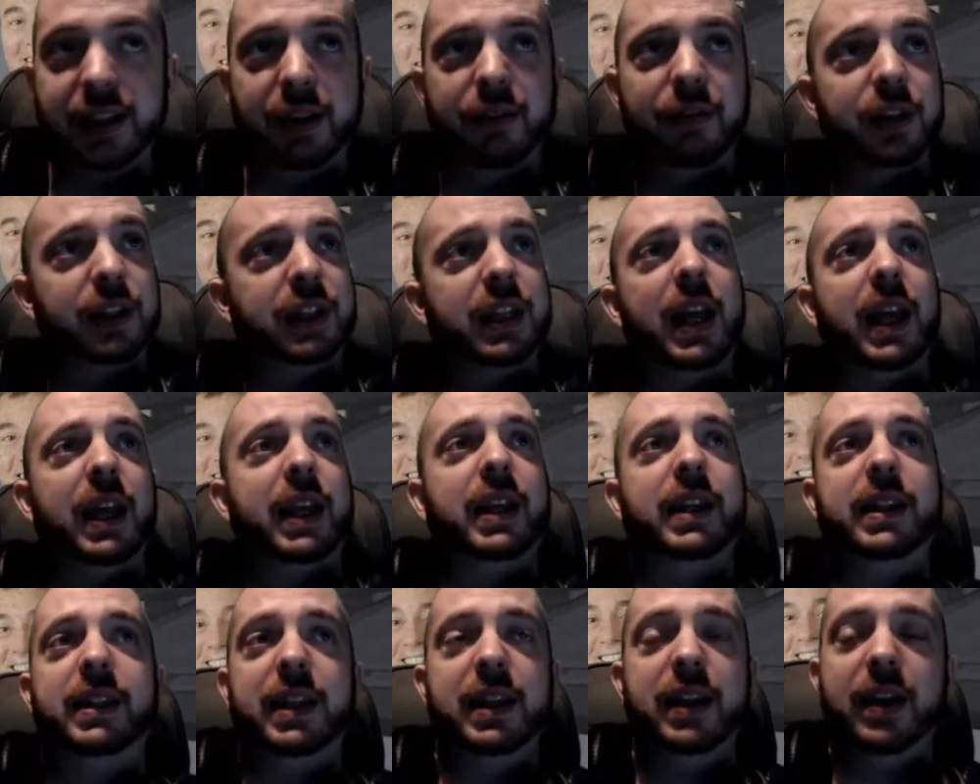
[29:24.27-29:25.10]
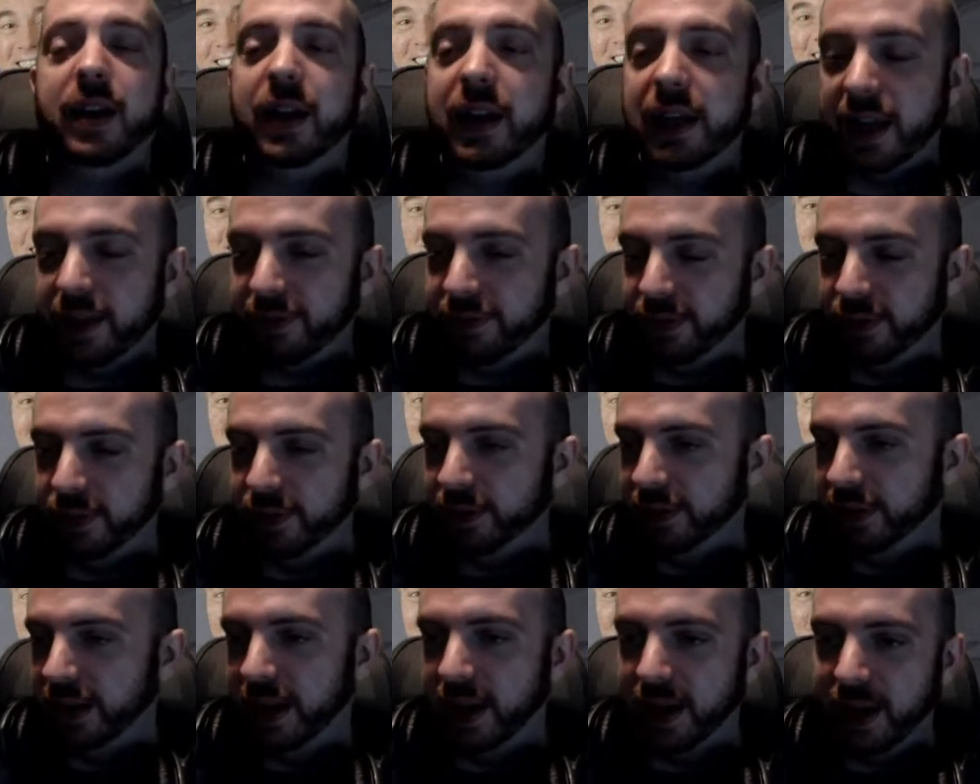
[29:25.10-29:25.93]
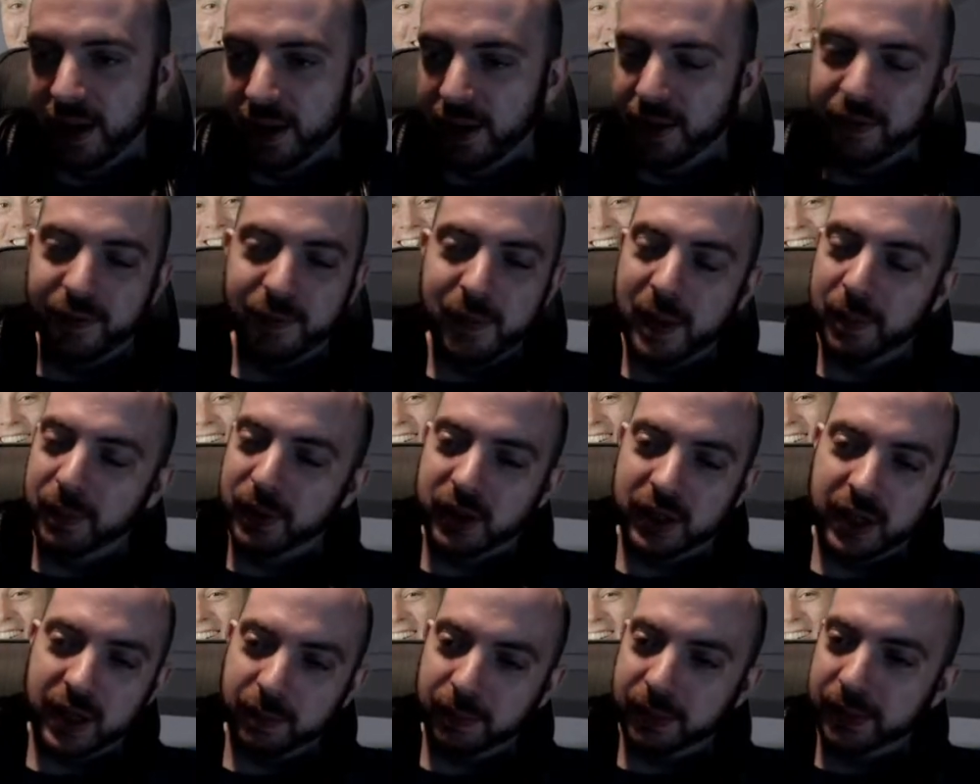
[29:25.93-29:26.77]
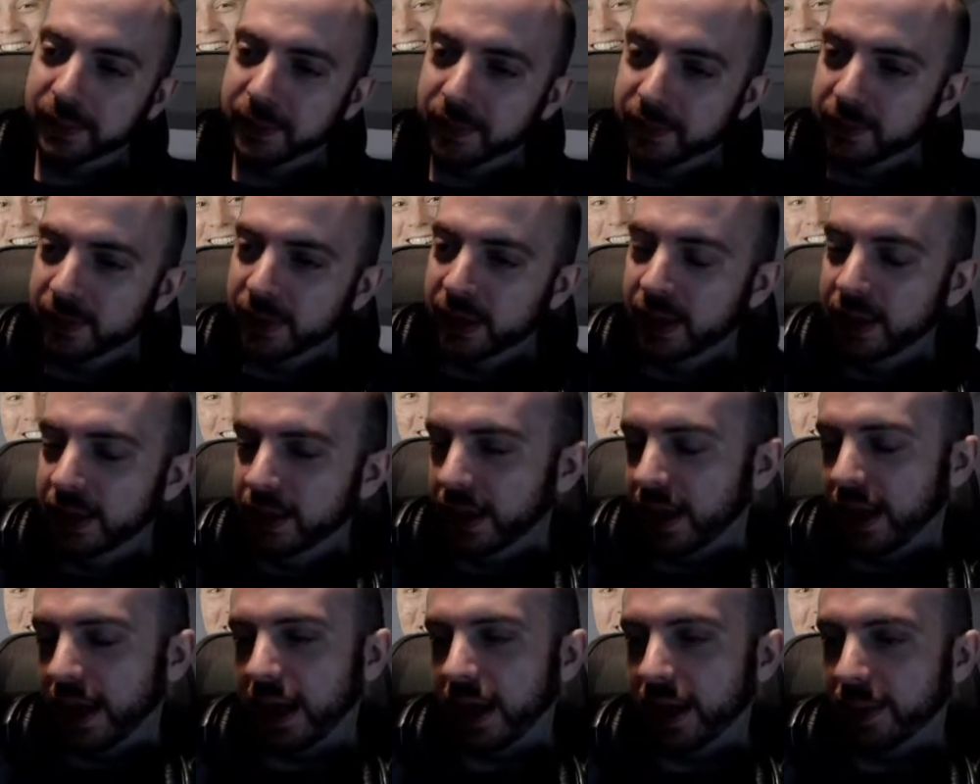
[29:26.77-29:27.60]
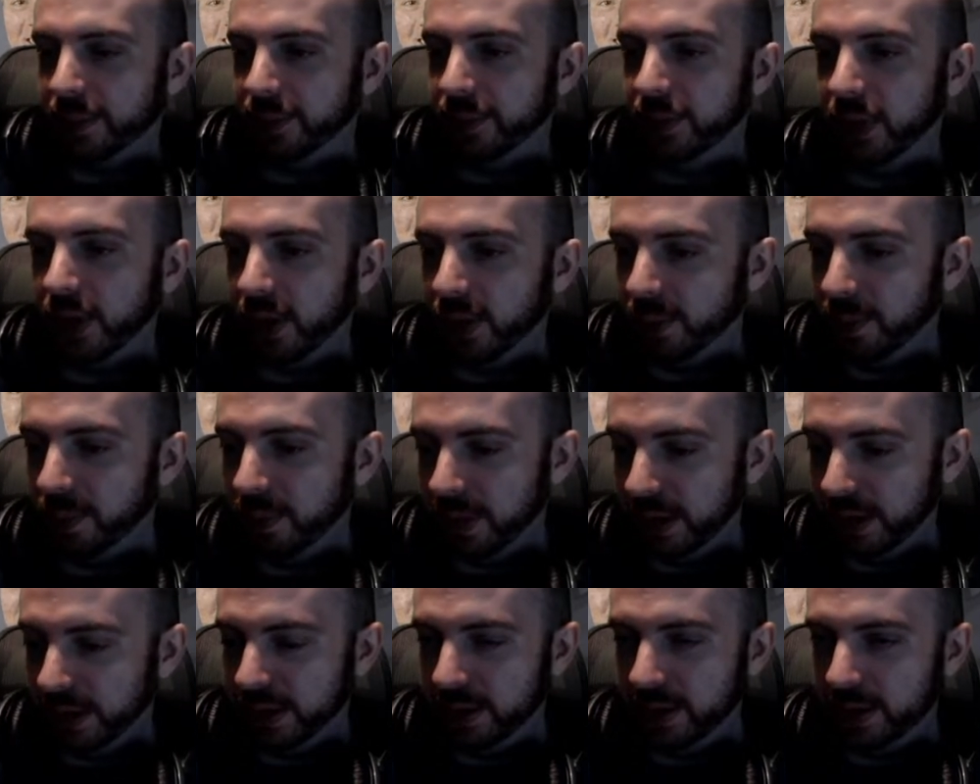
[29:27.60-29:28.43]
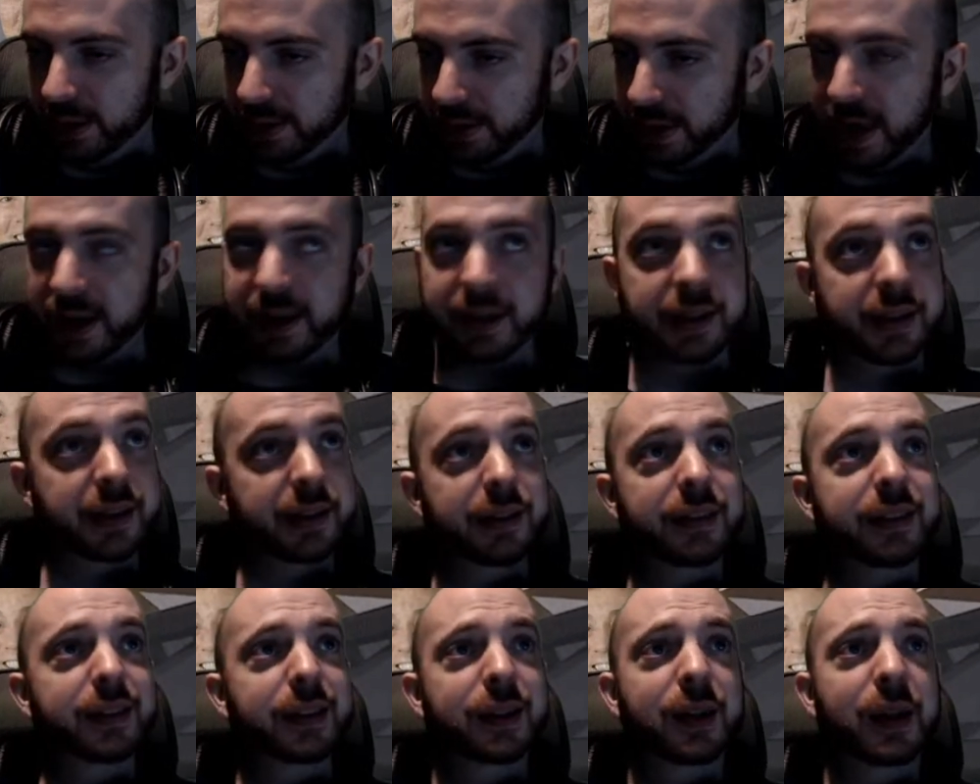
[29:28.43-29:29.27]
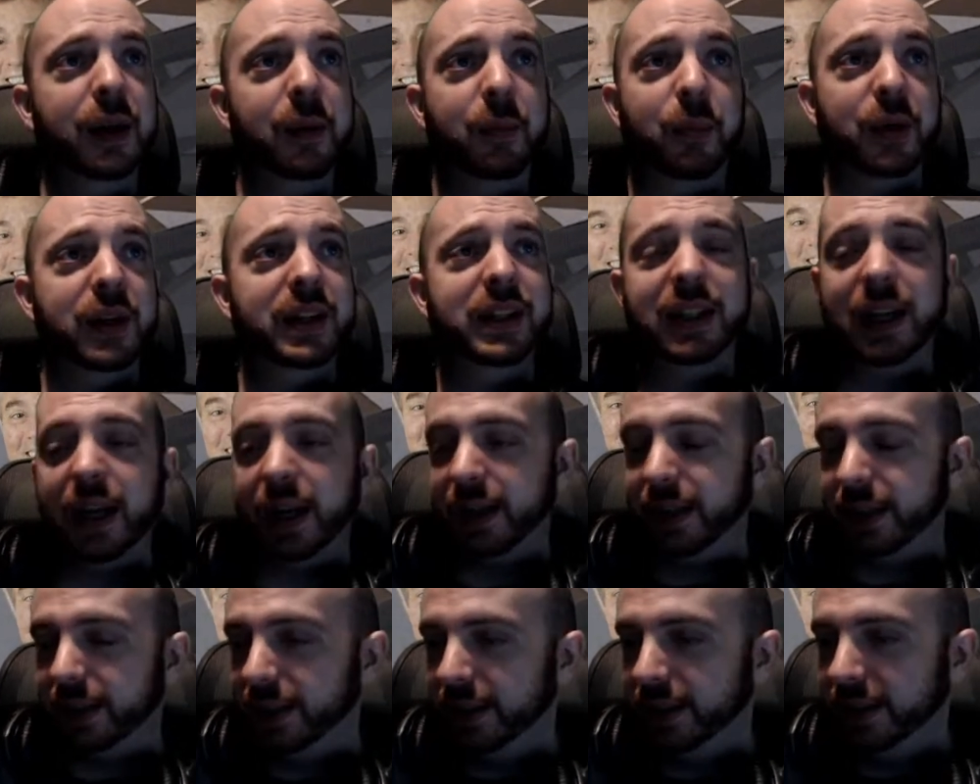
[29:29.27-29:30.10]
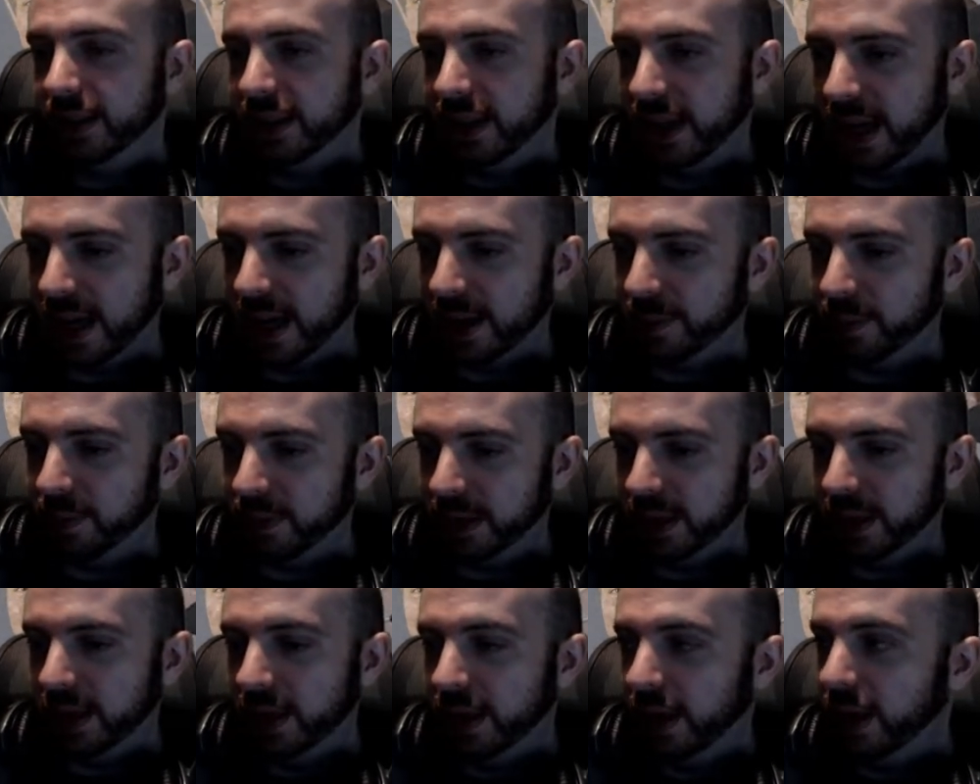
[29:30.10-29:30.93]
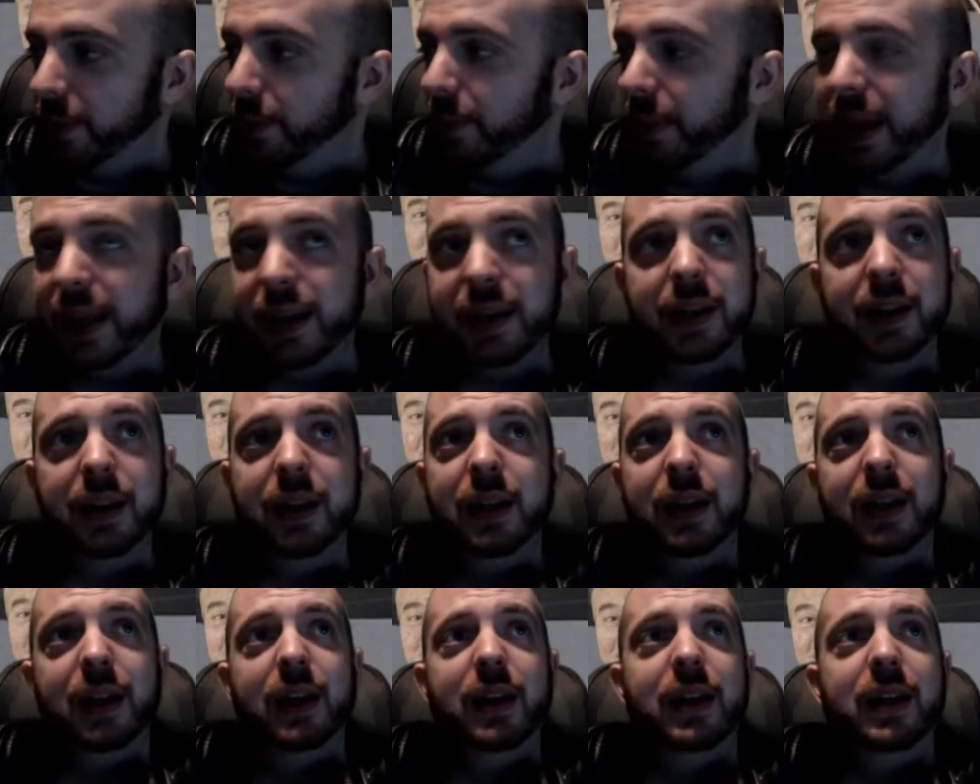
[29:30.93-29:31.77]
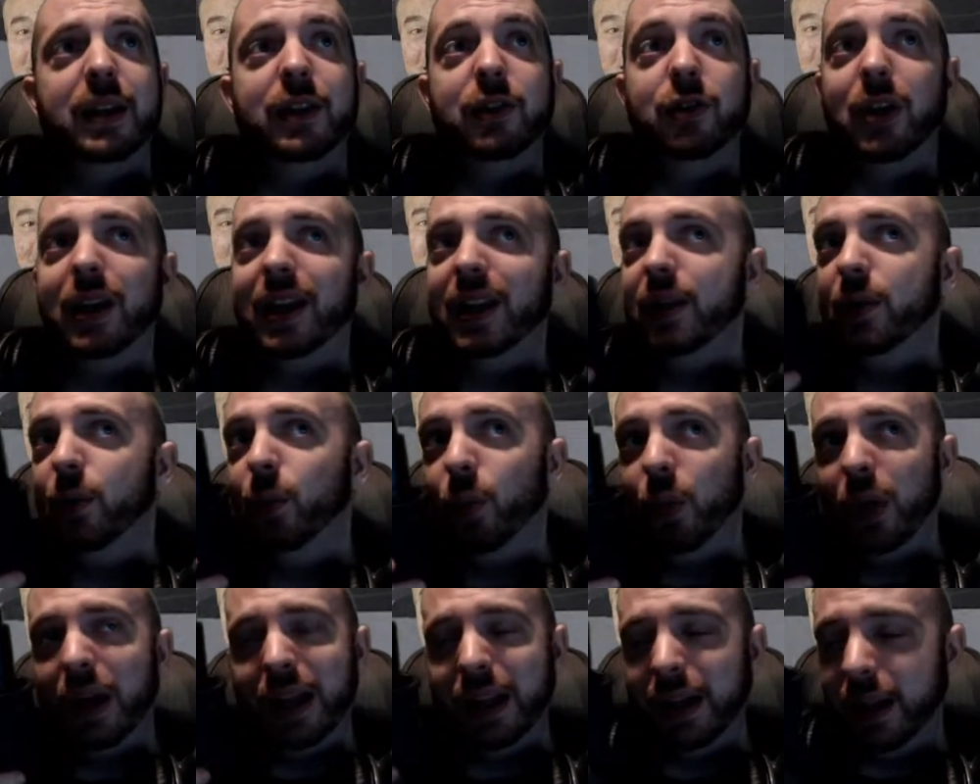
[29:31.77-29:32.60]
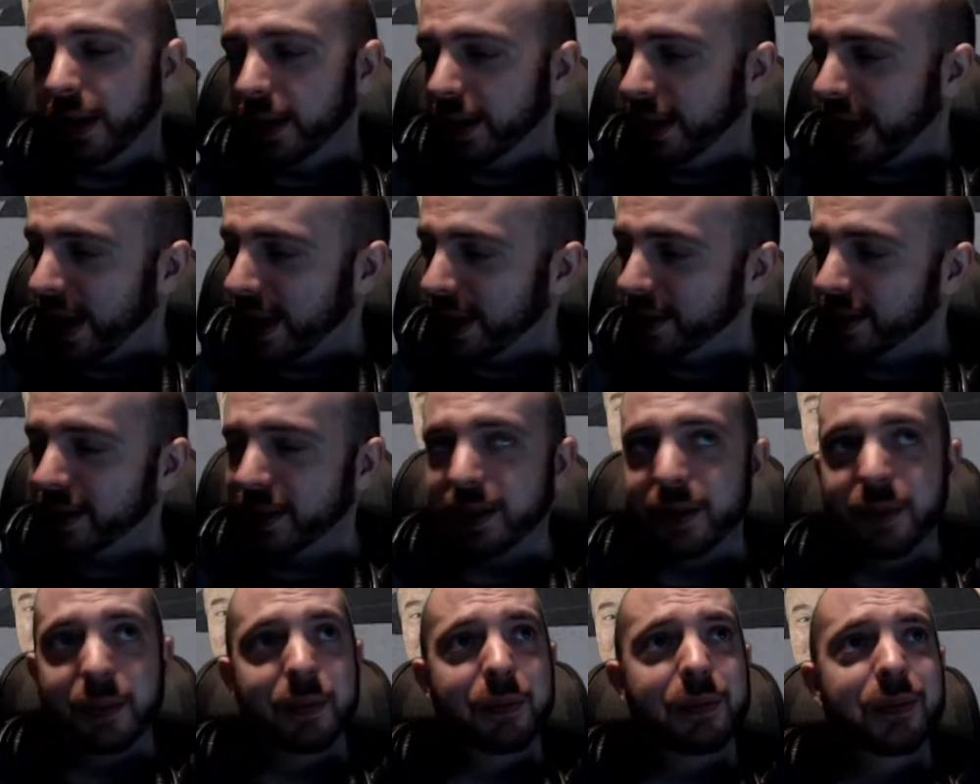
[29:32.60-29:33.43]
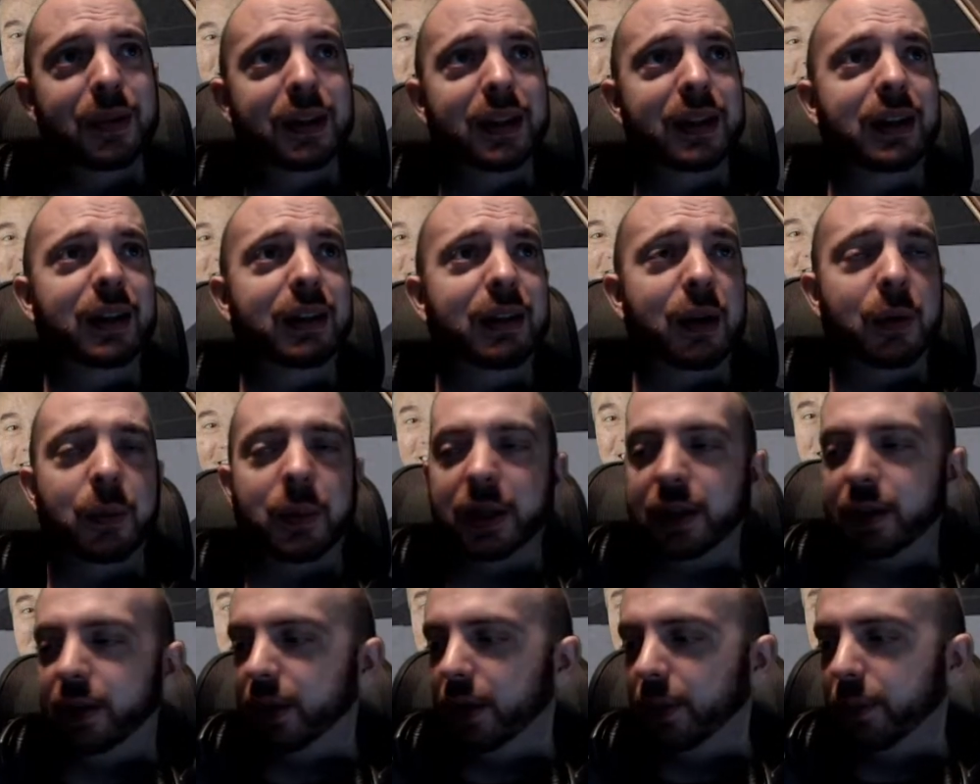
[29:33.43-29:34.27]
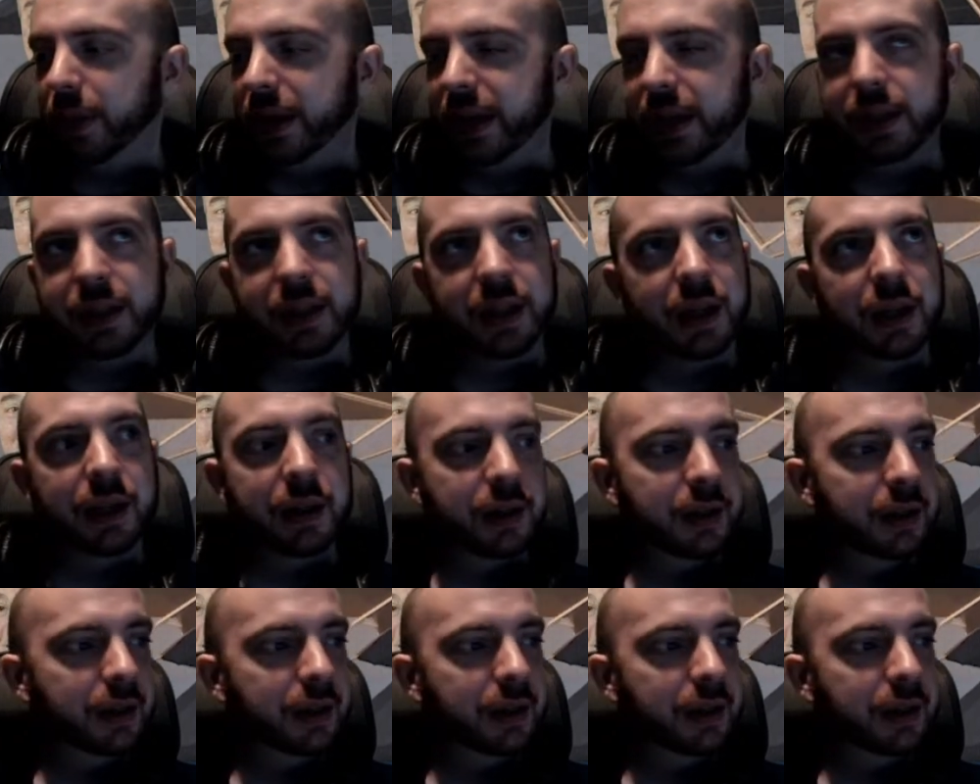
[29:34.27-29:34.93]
a ridiculously high level of membership. Thanks. Appreciate it. Me and Zin will get some... Oh my god, we need to